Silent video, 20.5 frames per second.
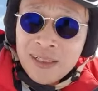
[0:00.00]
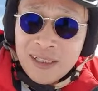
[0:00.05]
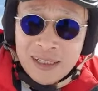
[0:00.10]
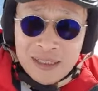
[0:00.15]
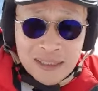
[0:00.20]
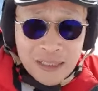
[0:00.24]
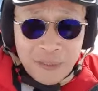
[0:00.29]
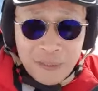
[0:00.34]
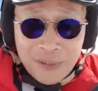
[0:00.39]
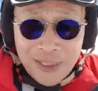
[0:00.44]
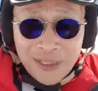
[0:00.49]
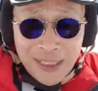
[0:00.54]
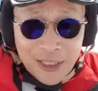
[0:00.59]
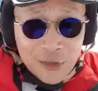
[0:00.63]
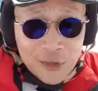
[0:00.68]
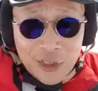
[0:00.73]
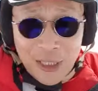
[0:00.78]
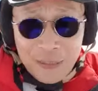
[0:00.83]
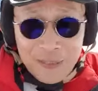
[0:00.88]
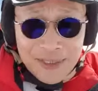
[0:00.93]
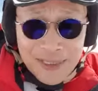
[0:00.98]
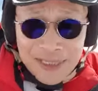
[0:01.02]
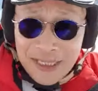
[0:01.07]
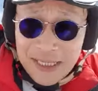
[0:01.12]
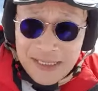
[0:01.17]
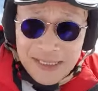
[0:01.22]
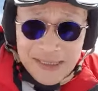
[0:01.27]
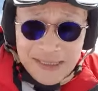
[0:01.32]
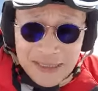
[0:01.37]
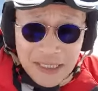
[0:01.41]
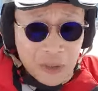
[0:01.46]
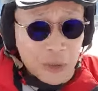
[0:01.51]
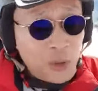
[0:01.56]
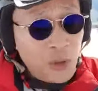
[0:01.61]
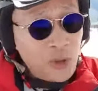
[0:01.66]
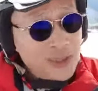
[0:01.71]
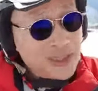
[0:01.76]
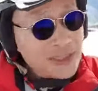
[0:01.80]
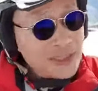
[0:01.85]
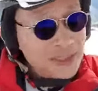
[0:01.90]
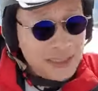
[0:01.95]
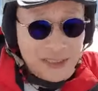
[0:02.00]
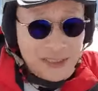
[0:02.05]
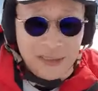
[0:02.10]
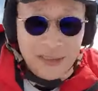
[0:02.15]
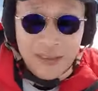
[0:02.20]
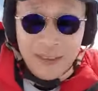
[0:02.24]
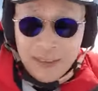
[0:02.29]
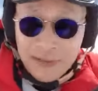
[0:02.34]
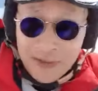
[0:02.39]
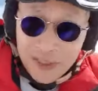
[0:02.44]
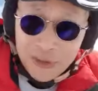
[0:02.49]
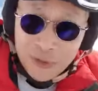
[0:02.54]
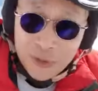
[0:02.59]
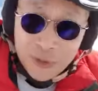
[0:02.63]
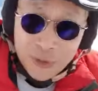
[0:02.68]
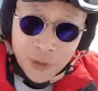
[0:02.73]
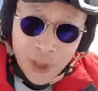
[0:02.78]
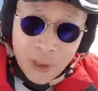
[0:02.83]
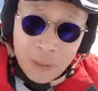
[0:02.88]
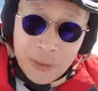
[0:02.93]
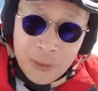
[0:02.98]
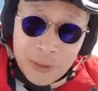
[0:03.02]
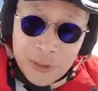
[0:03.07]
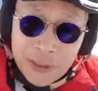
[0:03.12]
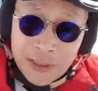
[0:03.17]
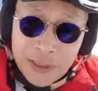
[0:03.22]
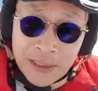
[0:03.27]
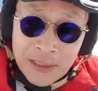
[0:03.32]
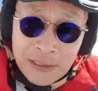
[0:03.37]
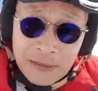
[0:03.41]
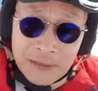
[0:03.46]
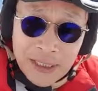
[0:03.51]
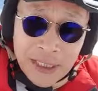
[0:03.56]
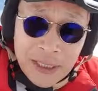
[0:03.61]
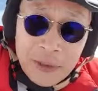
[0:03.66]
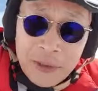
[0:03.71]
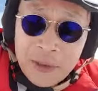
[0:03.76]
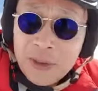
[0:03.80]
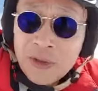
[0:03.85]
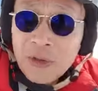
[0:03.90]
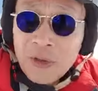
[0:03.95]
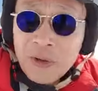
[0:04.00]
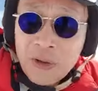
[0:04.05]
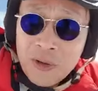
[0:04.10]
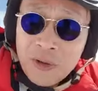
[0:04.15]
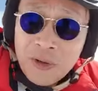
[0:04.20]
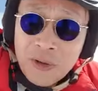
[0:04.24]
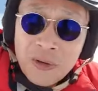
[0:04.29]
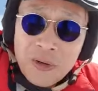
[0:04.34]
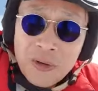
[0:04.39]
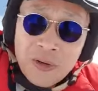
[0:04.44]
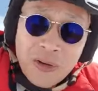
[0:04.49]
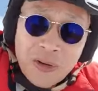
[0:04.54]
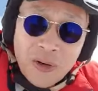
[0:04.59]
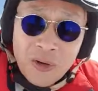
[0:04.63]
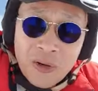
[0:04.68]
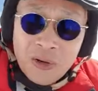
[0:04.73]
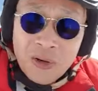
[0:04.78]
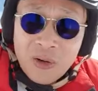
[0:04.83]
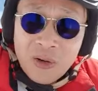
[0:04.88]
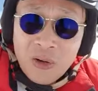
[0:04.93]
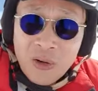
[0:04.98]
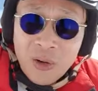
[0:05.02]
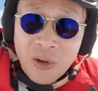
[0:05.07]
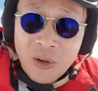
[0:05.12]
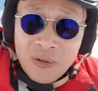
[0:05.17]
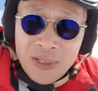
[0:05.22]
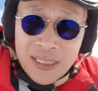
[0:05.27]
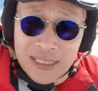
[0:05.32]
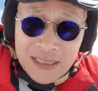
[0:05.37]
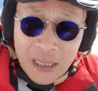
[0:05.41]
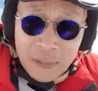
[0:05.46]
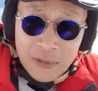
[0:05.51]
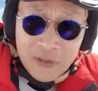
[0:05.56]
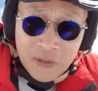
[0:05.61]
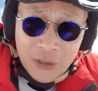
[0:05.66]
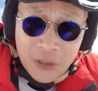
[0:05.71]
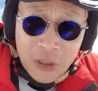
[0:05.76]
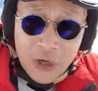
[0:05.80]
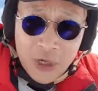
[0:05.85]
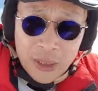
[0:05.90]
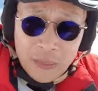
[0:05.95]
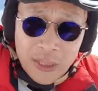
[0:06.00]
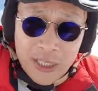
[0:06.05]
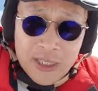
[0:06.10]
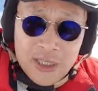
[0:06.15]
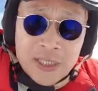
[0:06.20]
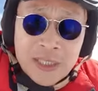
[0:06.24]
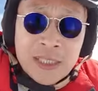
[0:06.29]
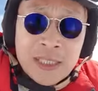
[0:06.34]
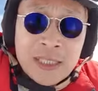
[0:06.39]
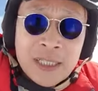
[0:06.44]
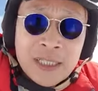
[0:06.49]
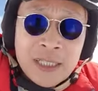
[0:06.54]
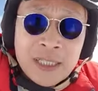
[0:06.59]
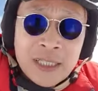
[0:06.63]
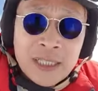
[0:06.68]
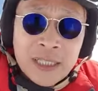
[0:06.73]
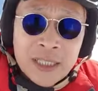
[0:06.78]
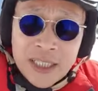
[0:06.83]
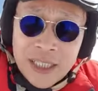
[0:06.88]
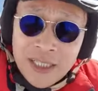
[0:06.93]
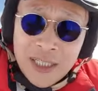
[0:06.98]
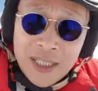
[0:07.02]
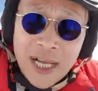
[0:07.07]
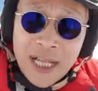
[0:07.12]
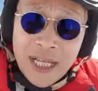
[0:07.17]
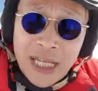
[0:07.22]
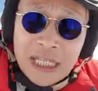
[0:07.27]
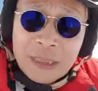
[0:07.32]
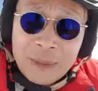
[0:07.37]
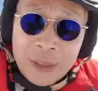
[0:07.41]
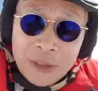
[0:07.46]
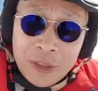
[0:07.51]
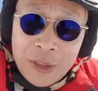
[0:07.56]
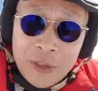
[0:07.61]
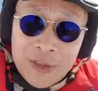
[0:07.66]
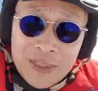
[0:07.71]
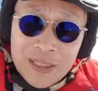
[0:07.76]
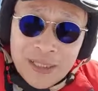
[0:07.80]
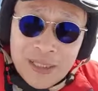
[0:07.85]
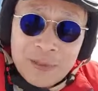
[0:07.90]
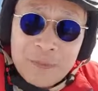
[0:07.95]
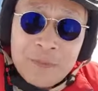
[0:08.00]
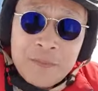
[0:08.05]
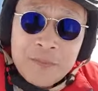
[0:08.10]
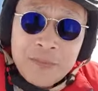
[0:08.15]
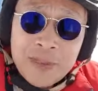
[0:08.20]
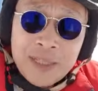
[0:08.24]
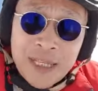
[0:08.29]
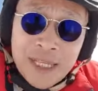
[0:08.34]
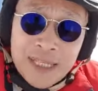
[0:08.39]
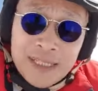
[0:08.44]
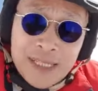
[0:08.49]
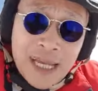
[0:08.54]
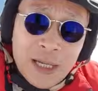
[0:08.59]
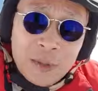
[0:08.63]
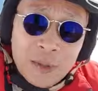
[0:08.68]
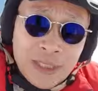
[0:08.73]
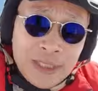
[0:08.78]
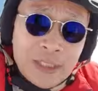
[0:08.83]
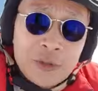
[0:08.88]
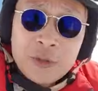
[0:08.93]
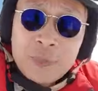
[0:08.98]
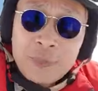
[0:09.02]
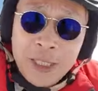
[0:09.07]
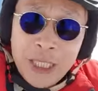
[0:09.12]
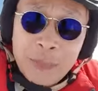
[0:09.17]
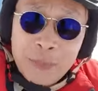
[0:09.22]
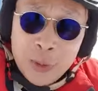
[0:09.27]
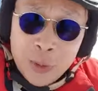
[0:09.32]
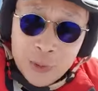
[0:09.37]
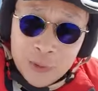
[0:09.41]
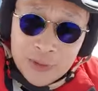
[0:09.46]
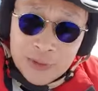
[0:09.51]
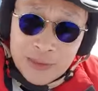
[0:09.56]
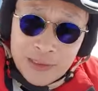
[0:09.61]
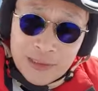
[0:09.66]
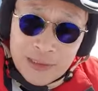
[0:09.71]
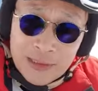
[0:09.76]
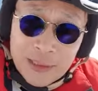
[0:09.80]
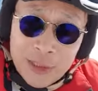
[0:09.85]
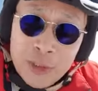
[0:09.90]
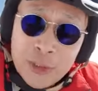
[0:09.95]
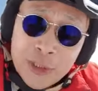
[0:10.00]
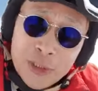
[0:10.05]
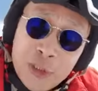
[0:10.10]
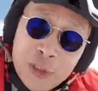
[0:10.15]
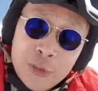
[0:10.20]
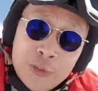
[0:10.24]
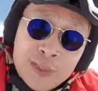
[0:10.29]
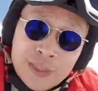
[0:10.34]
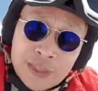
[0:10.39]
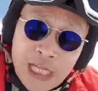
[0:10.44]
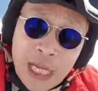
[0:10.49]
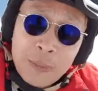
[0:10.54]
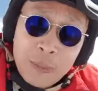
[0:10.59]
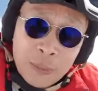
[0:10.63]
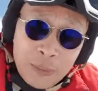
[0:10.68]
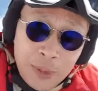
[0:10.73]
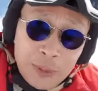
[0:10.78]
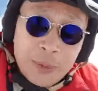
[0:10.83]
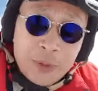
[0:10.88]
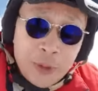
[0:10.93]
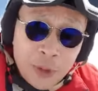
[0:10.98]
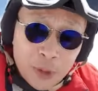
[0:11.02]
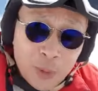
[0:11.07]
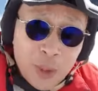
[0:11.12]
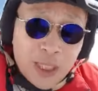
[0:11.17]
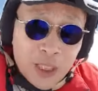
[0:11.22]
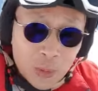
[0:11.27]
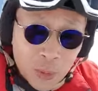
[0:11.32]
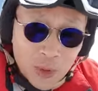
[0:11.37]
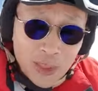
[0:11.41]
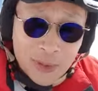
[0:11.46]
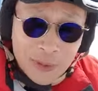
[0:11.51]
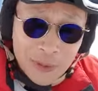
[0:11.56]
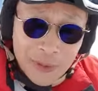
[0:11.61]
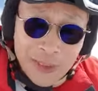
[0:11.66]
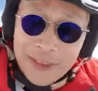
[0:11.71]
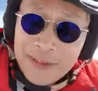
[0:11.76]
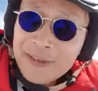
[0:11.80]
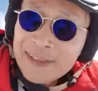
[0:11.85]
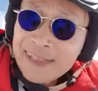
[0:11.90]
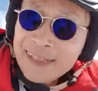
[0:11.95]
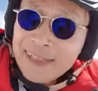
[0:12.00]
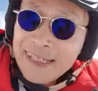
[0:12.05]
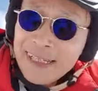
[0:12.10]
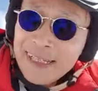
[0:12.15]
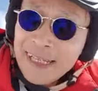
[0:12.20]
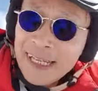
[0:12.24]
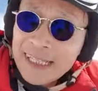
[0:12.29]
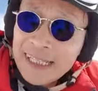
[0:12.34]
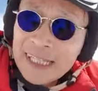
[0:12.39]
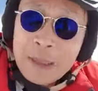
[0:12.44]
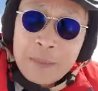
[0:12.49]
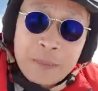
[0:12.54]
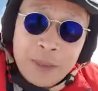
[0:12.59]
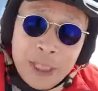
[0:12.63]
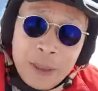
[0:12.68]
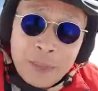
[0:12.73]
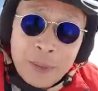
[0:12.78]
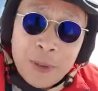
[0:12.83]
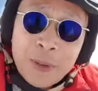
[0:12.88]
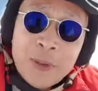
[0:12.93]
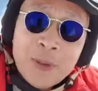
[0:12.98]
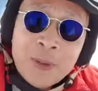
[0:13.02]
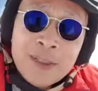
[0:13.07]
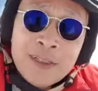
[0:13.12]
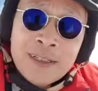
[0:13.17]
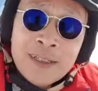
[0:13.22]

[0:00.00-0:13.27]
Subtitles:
something that Trump says that causes the thing to drop, right? Or all these types of economies. The thing I like about Nu Skin is that we deal with people. You can choose the type of people you want to work with, and that people,